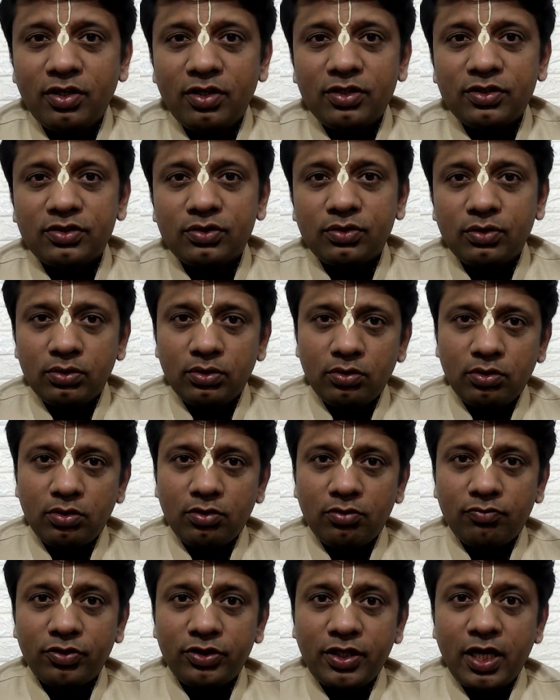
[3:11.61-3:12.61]
So
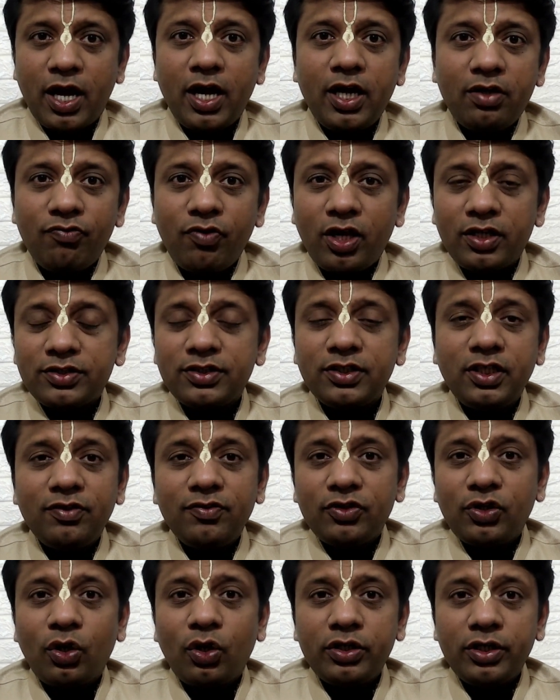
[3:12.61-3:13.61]
for that, Vyasadeva
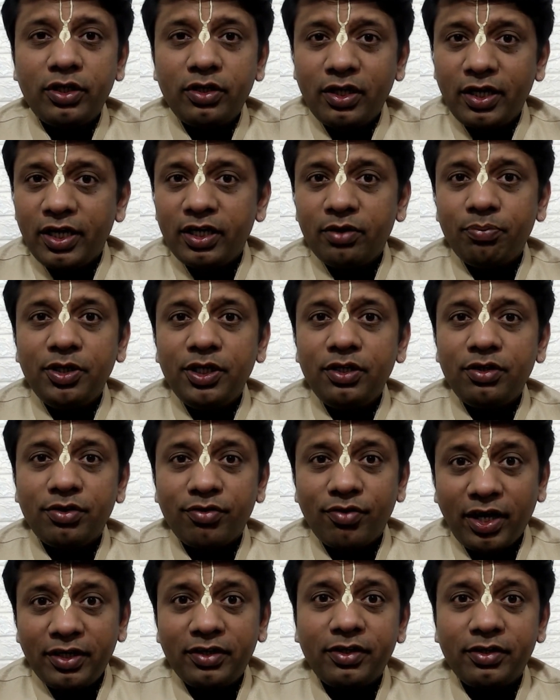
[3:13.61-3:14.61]
thought that let me
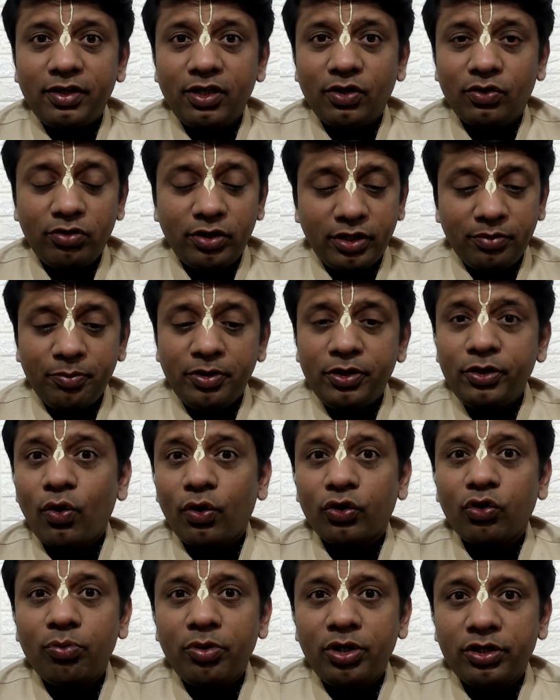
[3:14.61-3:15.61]
write it down, let me
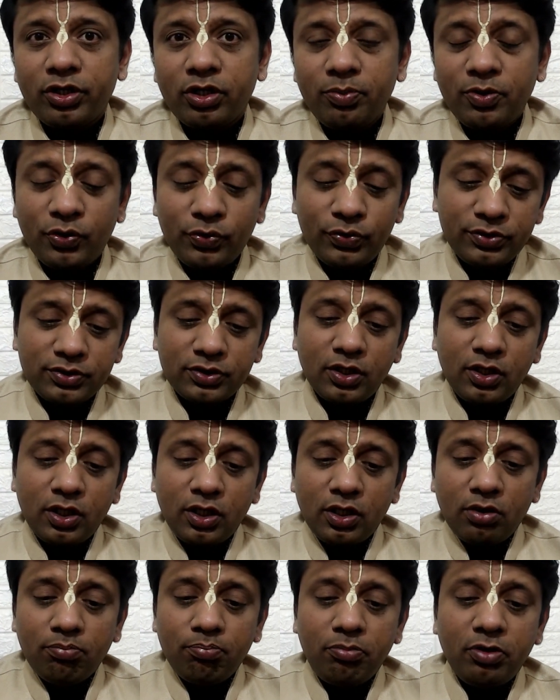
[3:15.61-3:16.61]
document it, because
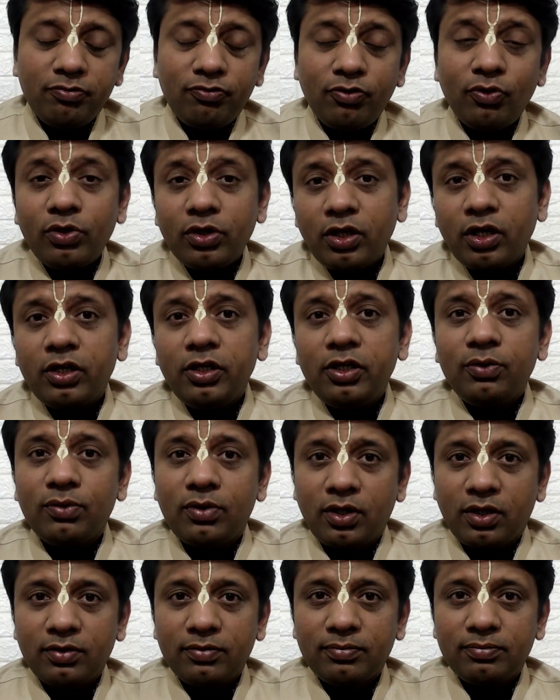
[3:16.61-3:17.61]
before Kali
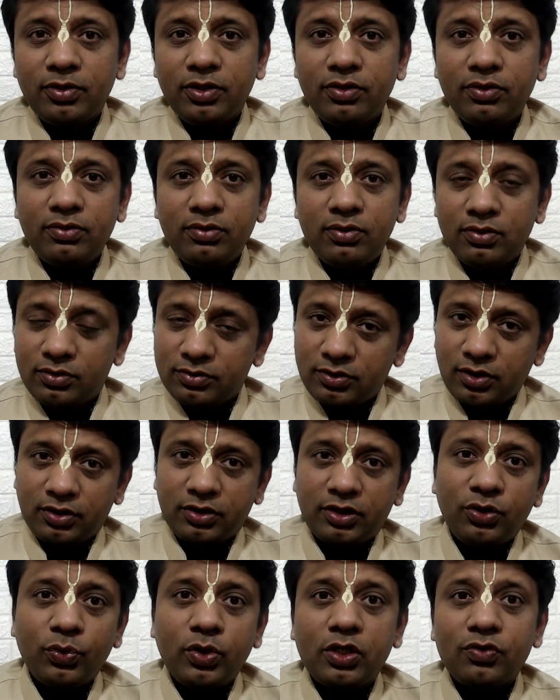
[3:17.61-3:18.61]
Yuga,
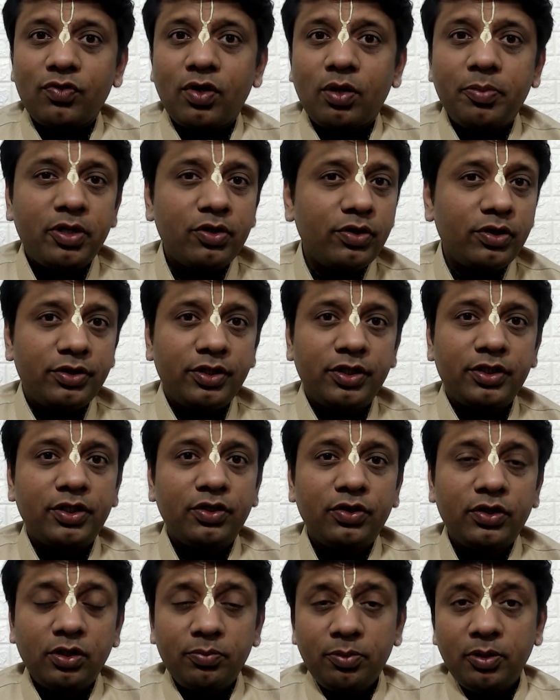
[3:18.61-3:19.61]
Satya Yuga, Dwapara Yuga, Treta
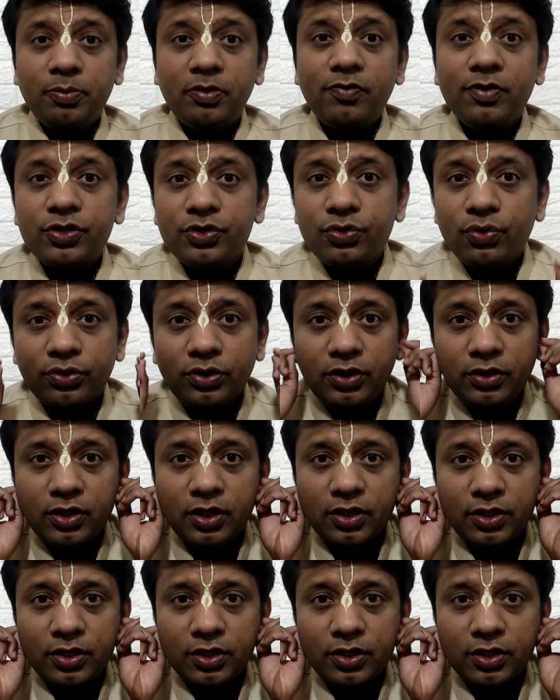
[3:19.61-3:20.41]
Yuga, the people were Shrutidhar.